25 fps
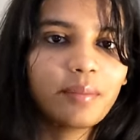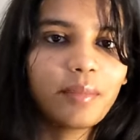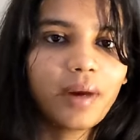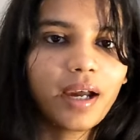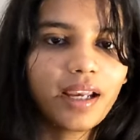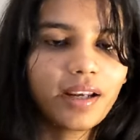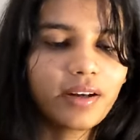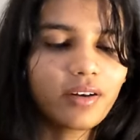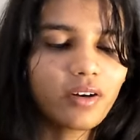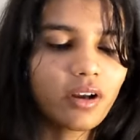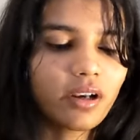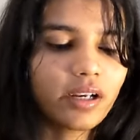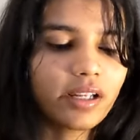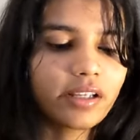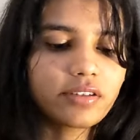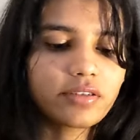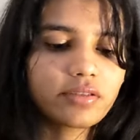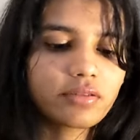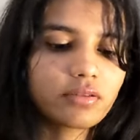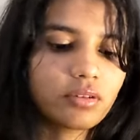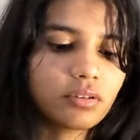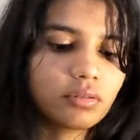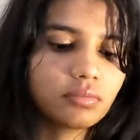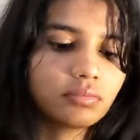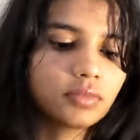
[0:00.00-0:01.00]
in my
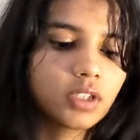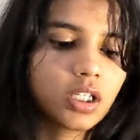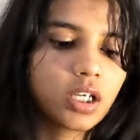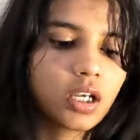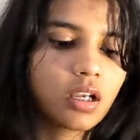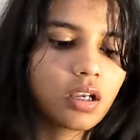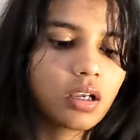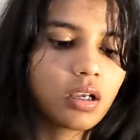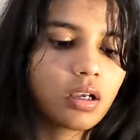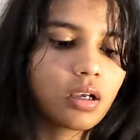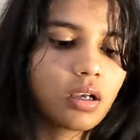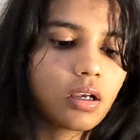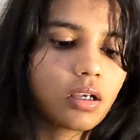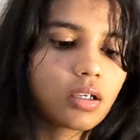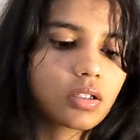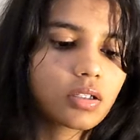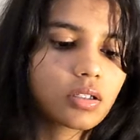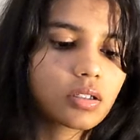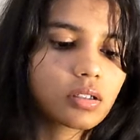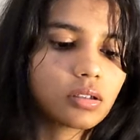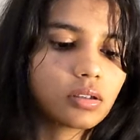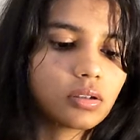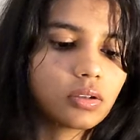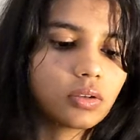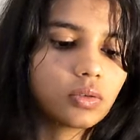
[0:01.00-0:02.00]
college no
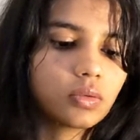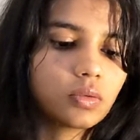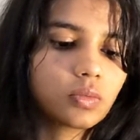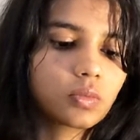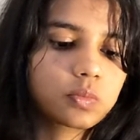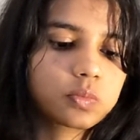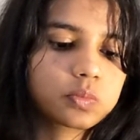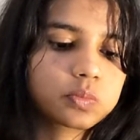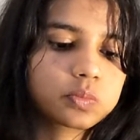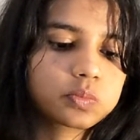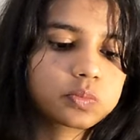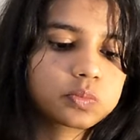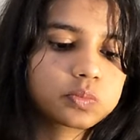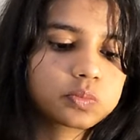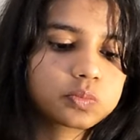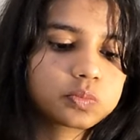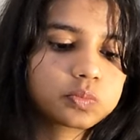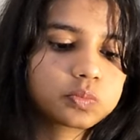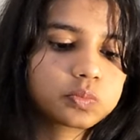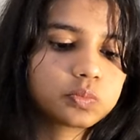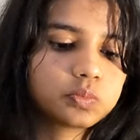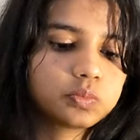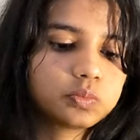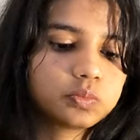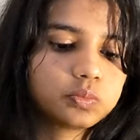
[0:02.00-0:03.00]
so
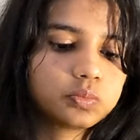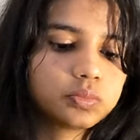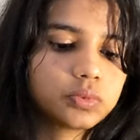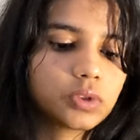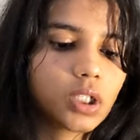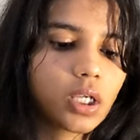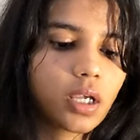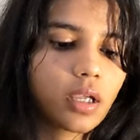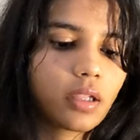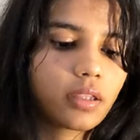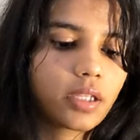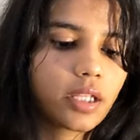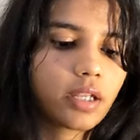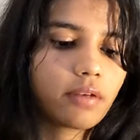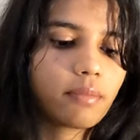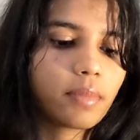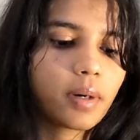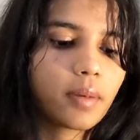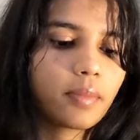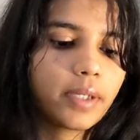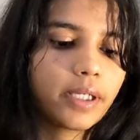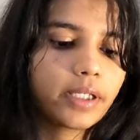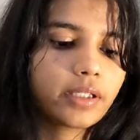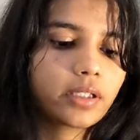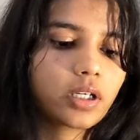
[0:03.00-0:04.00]
um, then
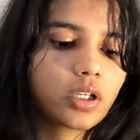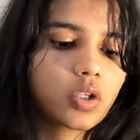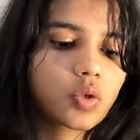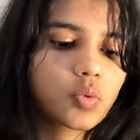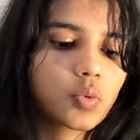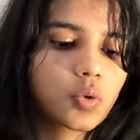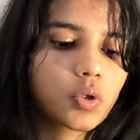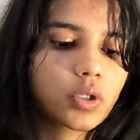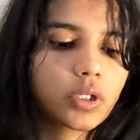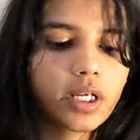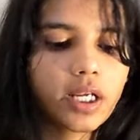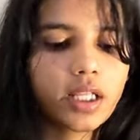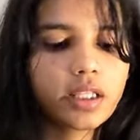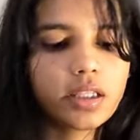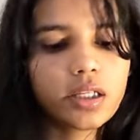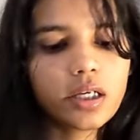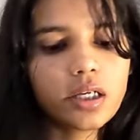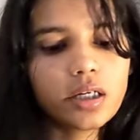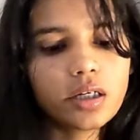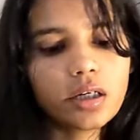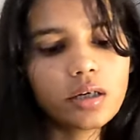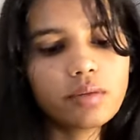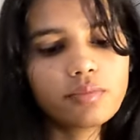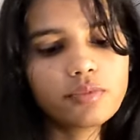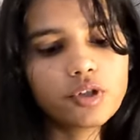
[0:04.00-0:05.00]
public transport and
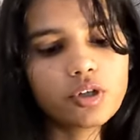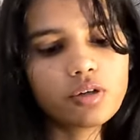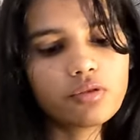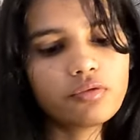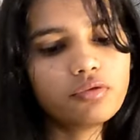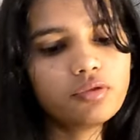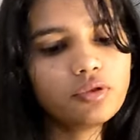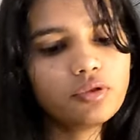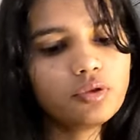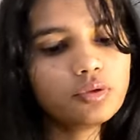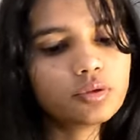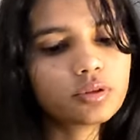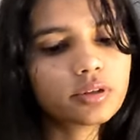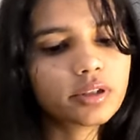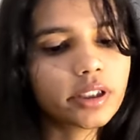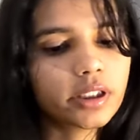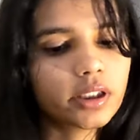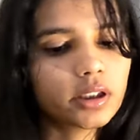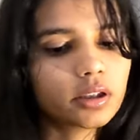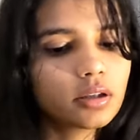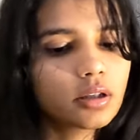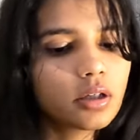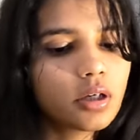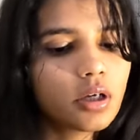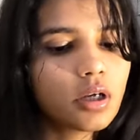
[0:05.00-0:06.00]
then comes your food
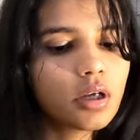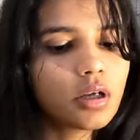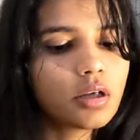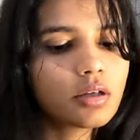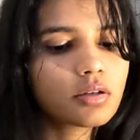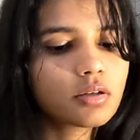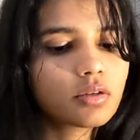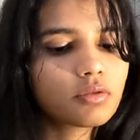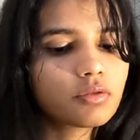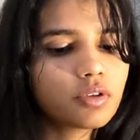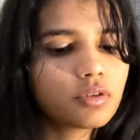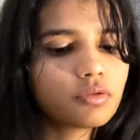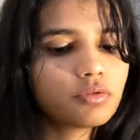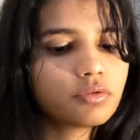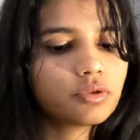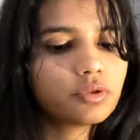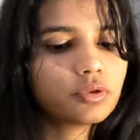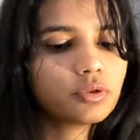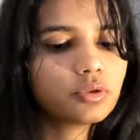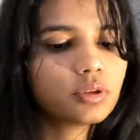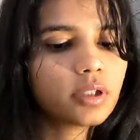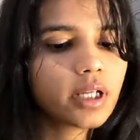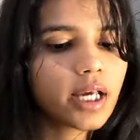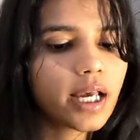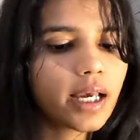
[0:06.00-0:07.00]
thing so for
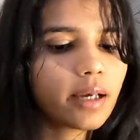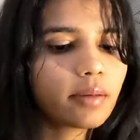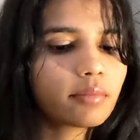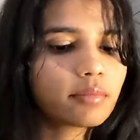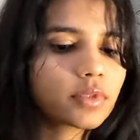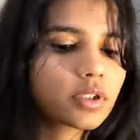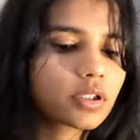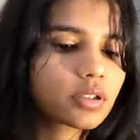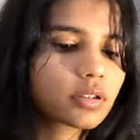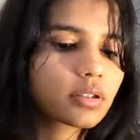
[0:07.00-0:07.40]
food I'm